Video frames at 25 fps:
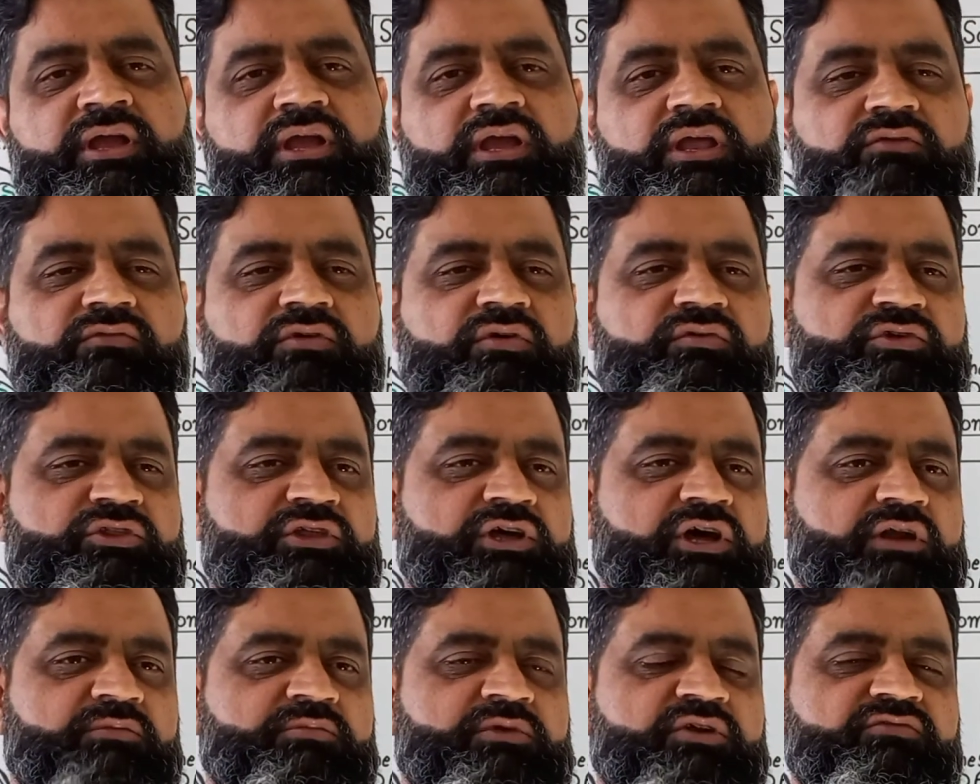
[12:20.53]
in vivo
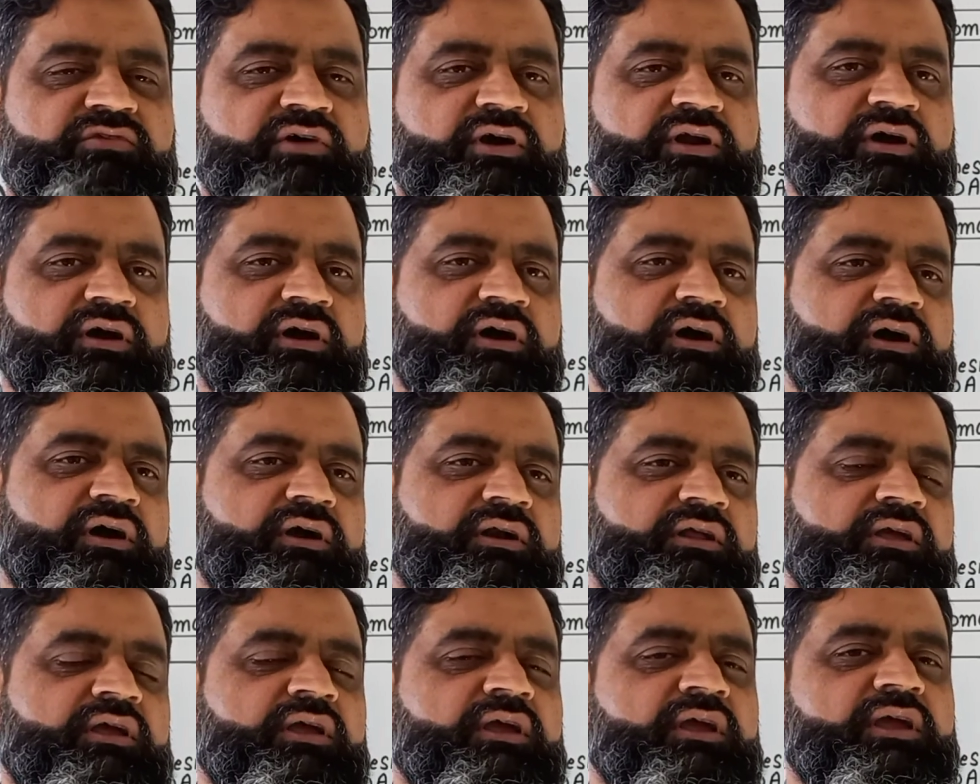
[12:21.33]
therapy for
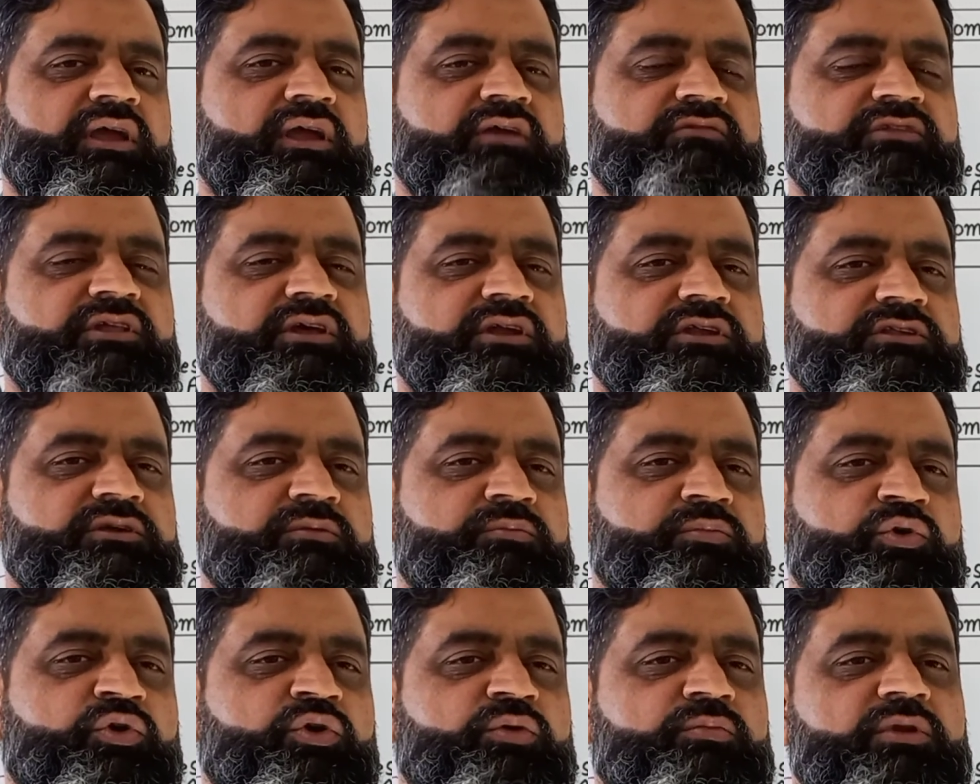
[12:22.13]
heart if there is
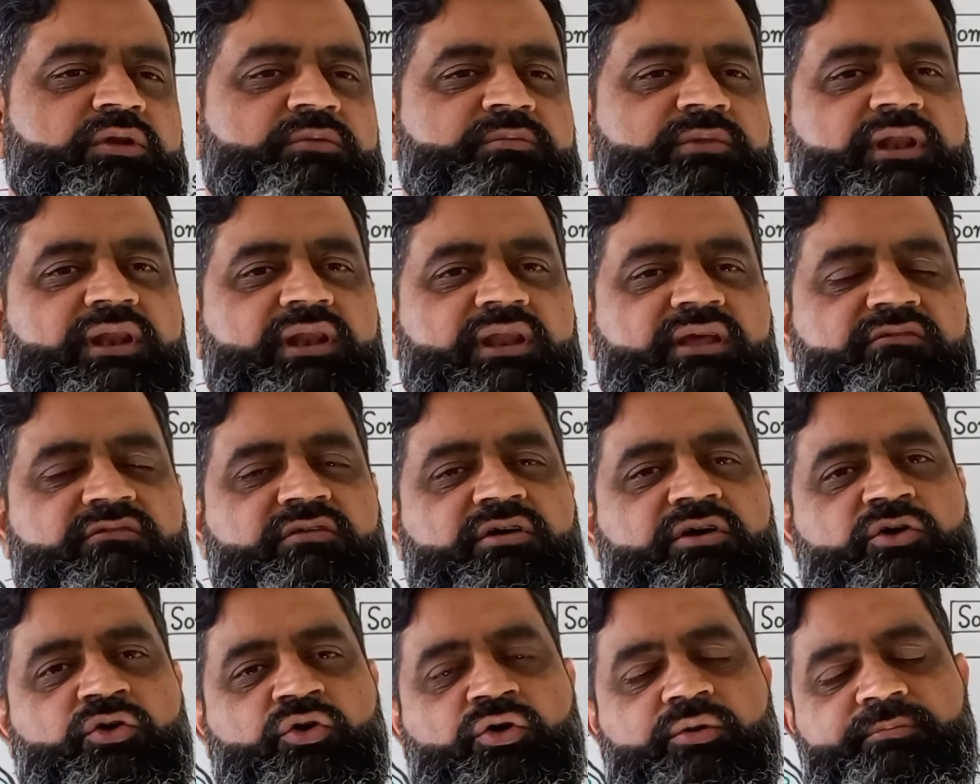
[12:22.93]
a problem in
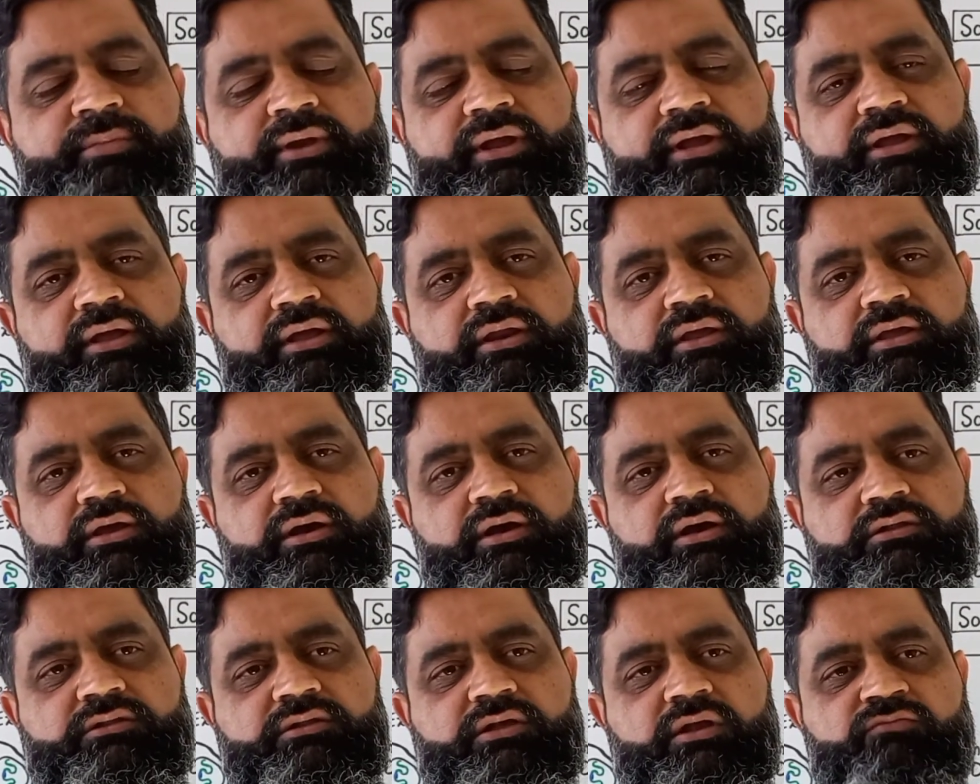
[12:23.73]
liver or
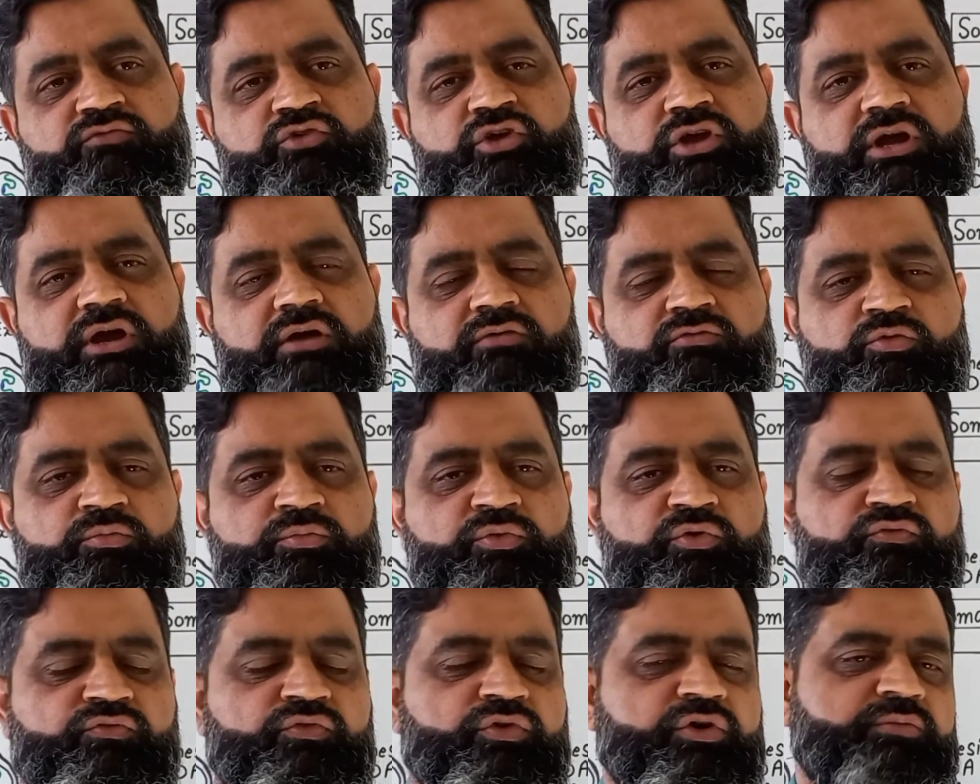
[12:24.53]
pancreas then we have to
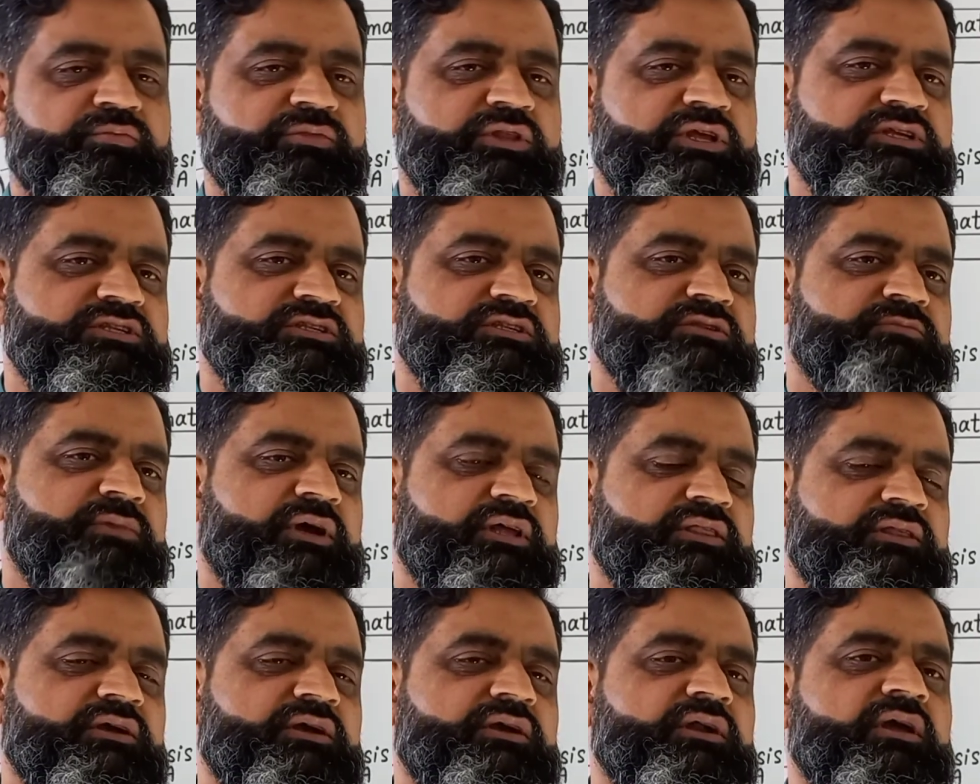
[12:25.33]
perform this
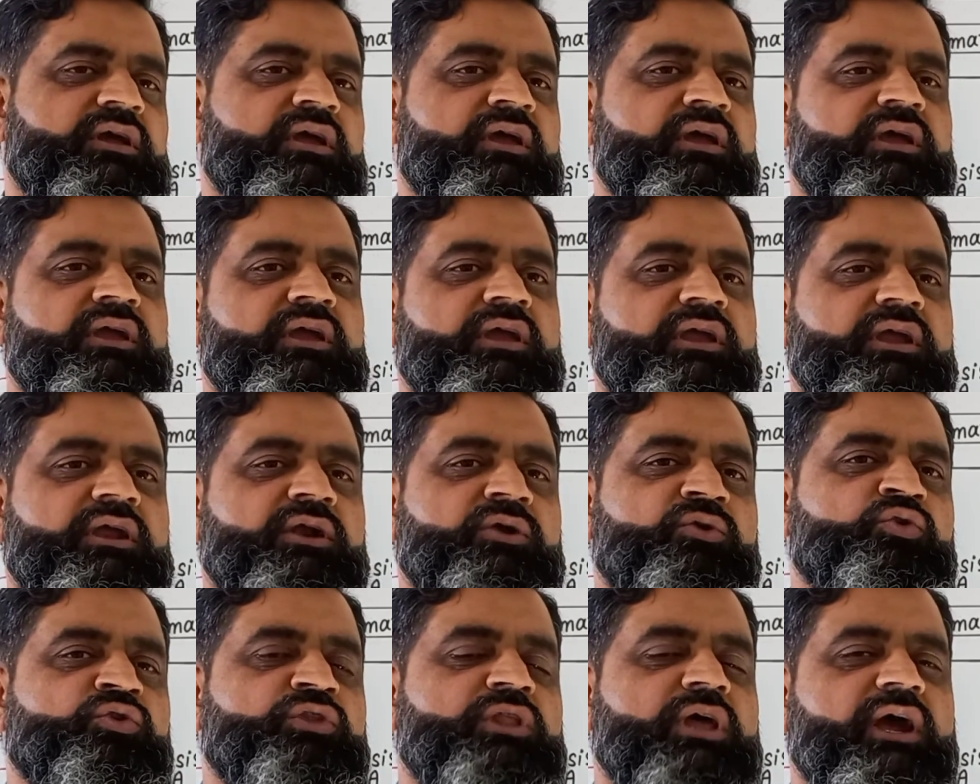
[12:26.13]
method
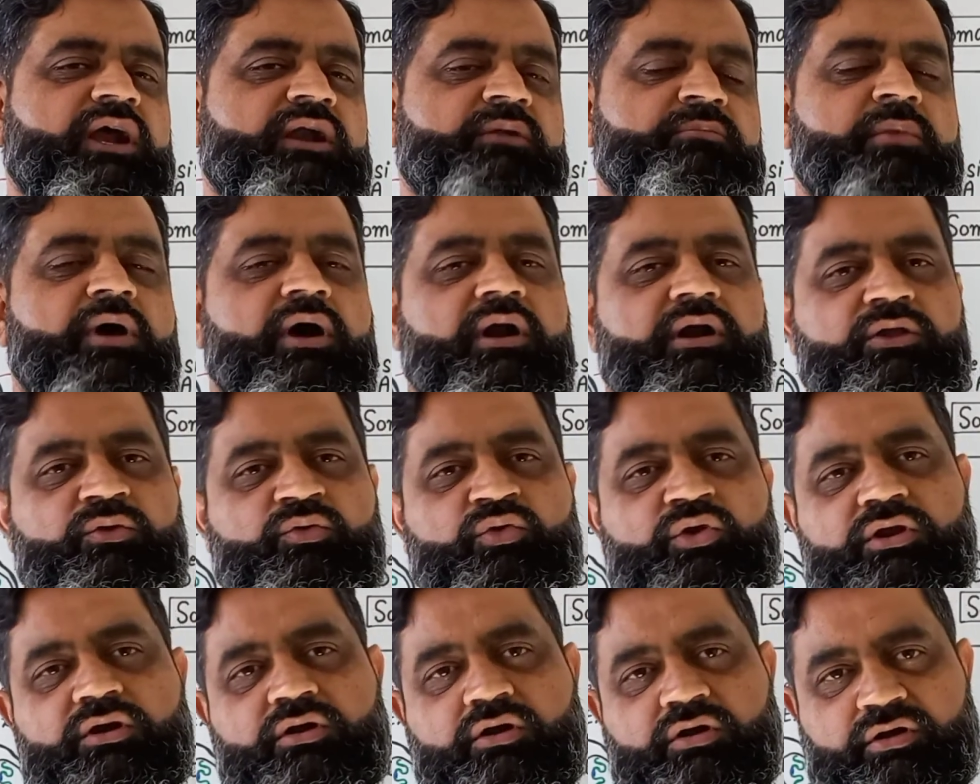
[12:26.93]
into that
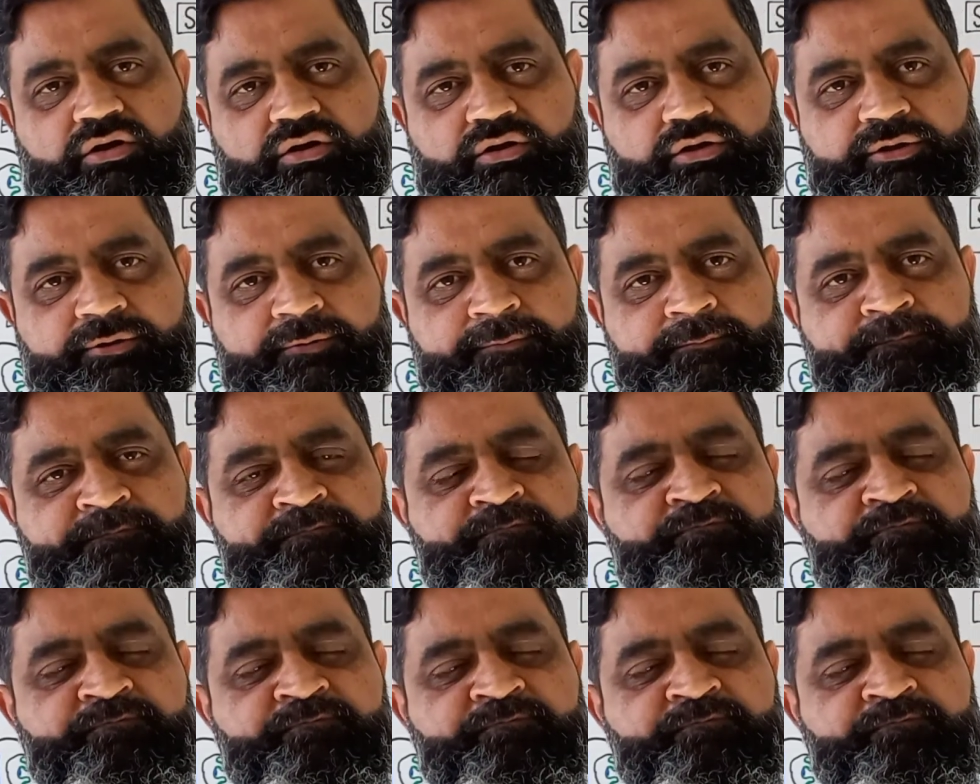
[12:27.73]
particular organ